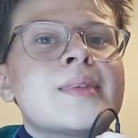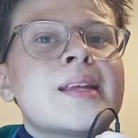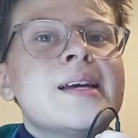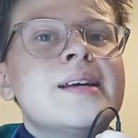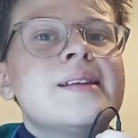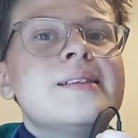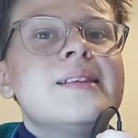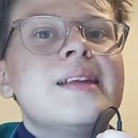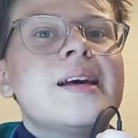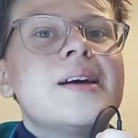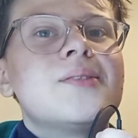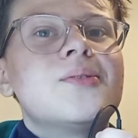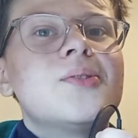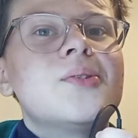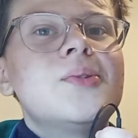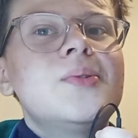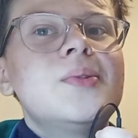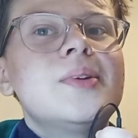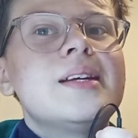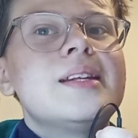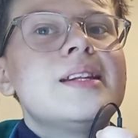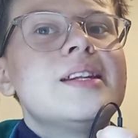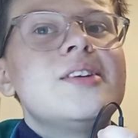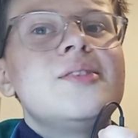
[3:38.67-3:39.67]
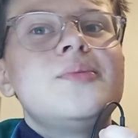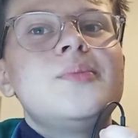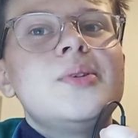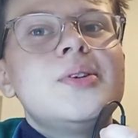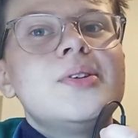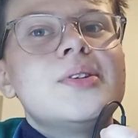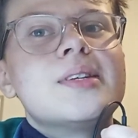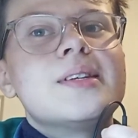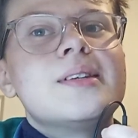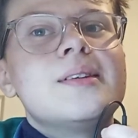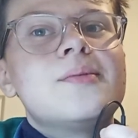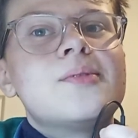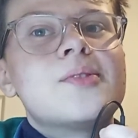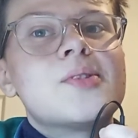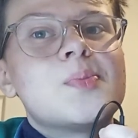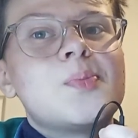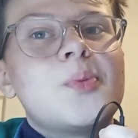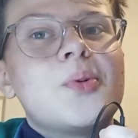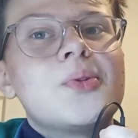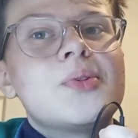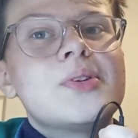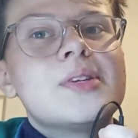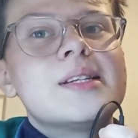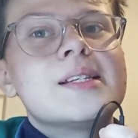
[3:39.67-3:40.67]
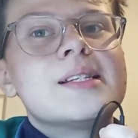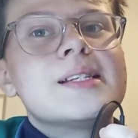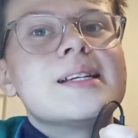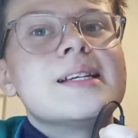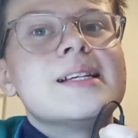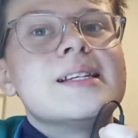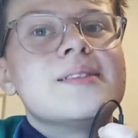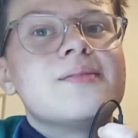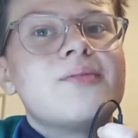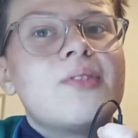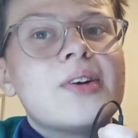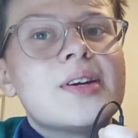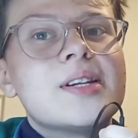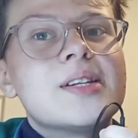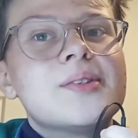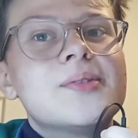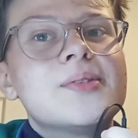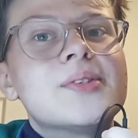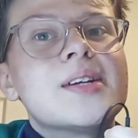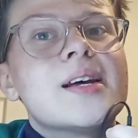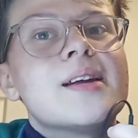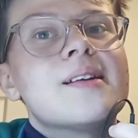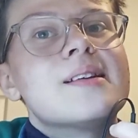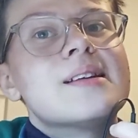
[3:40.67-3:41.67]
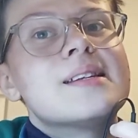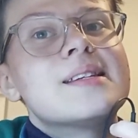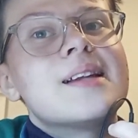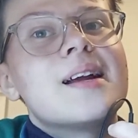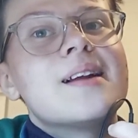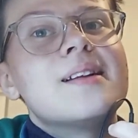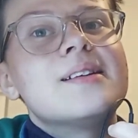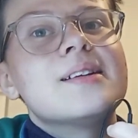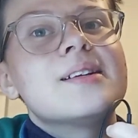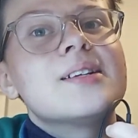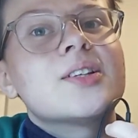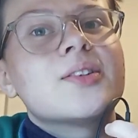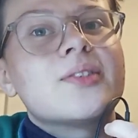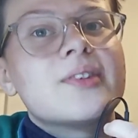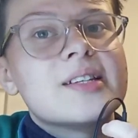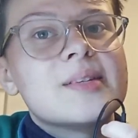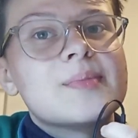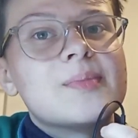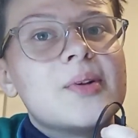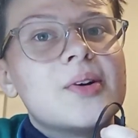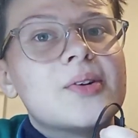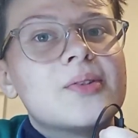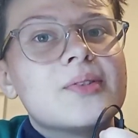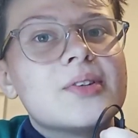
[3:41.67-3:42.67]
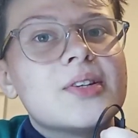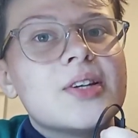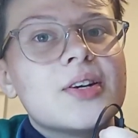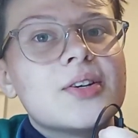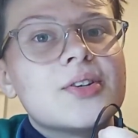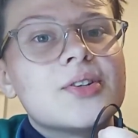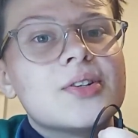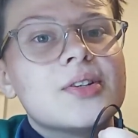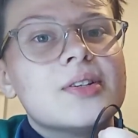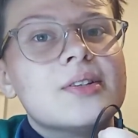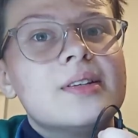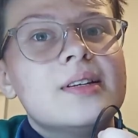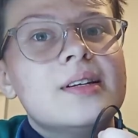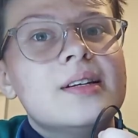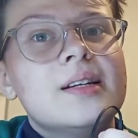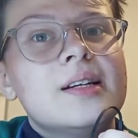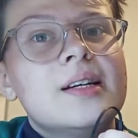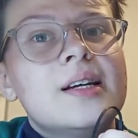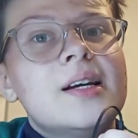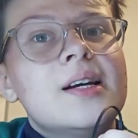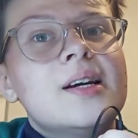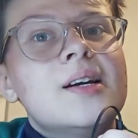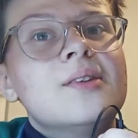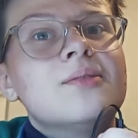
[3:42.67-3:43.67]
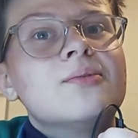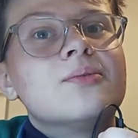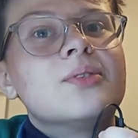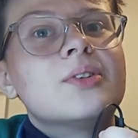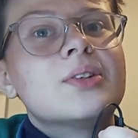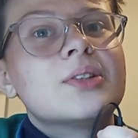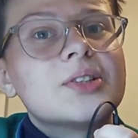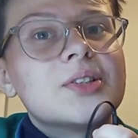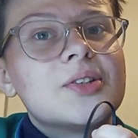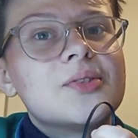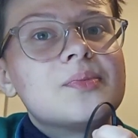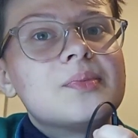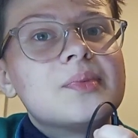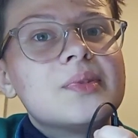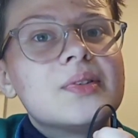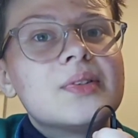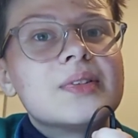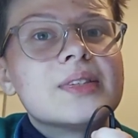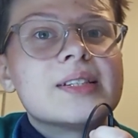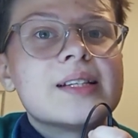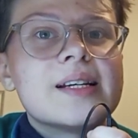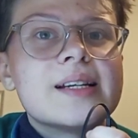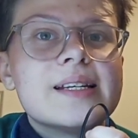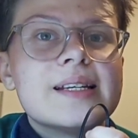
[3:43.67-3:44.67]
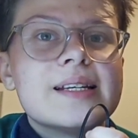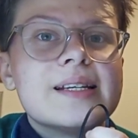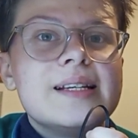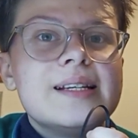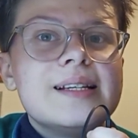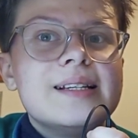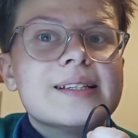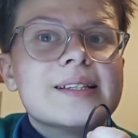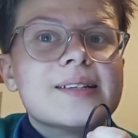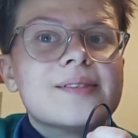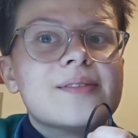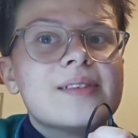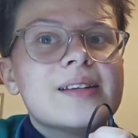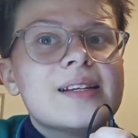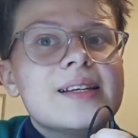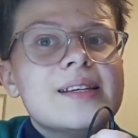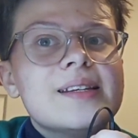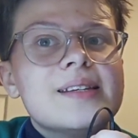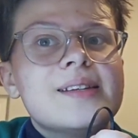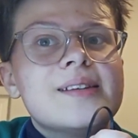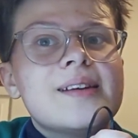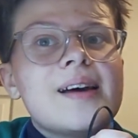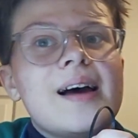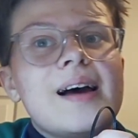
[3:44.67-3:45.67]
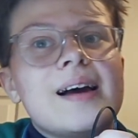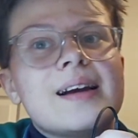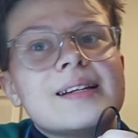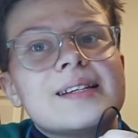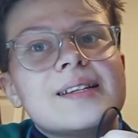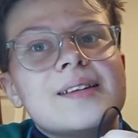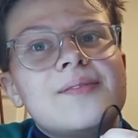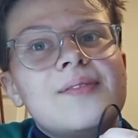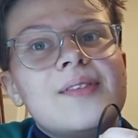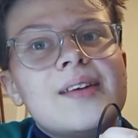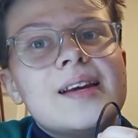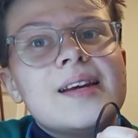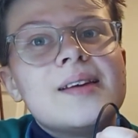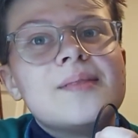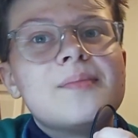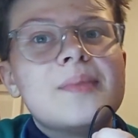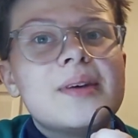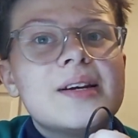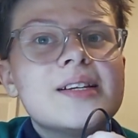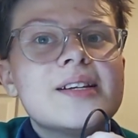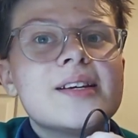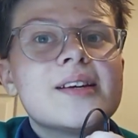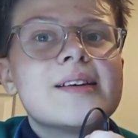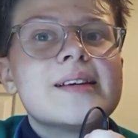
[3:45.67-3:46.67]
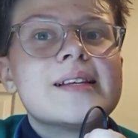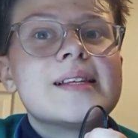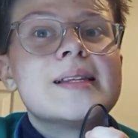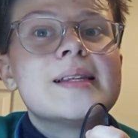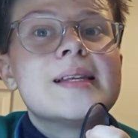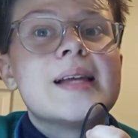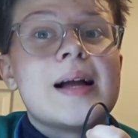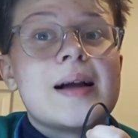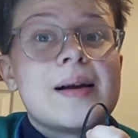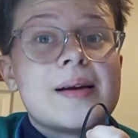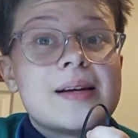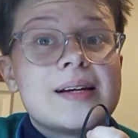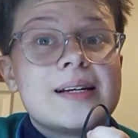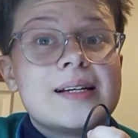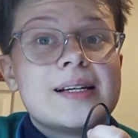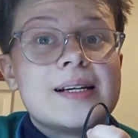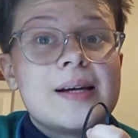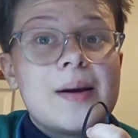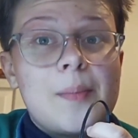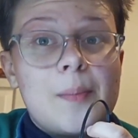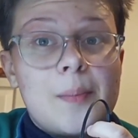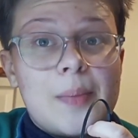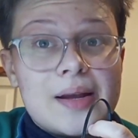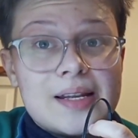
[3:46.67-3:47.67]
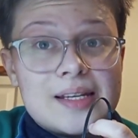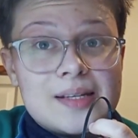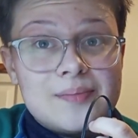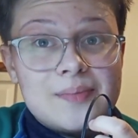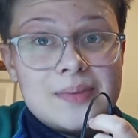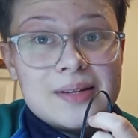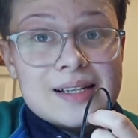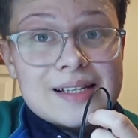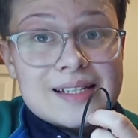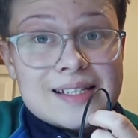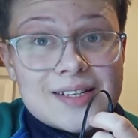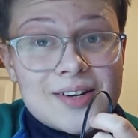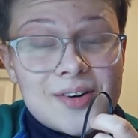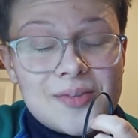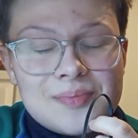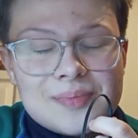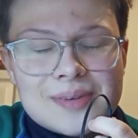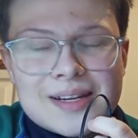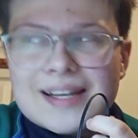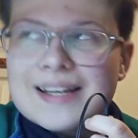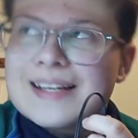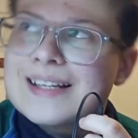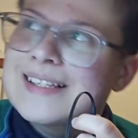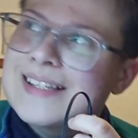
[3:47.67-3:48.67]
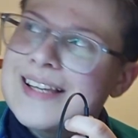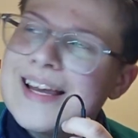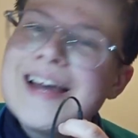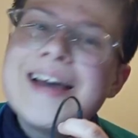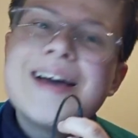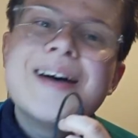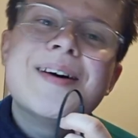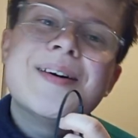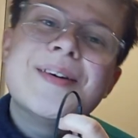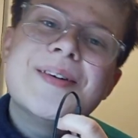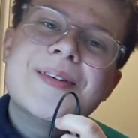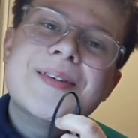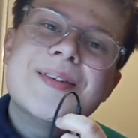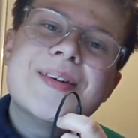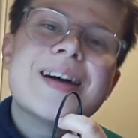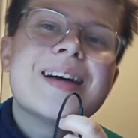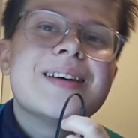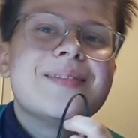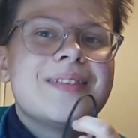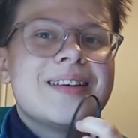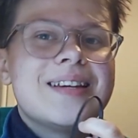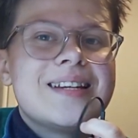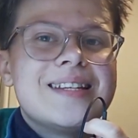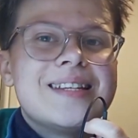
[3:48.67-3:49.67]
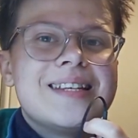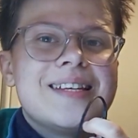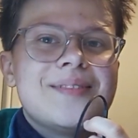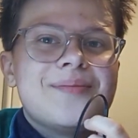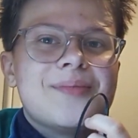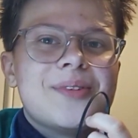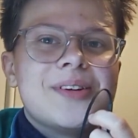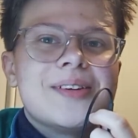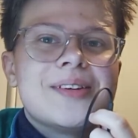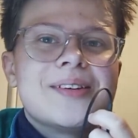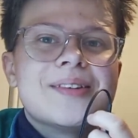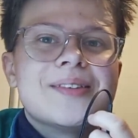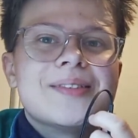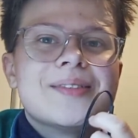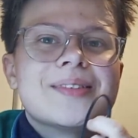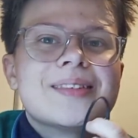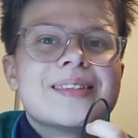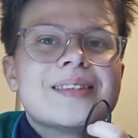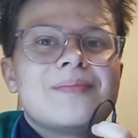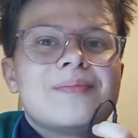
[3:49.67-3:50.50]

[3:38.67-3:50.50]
Their role in the immune response is vital to understanding transport rejection. For example, cytokines are released to activate major histocompatibility complex or MHC molecules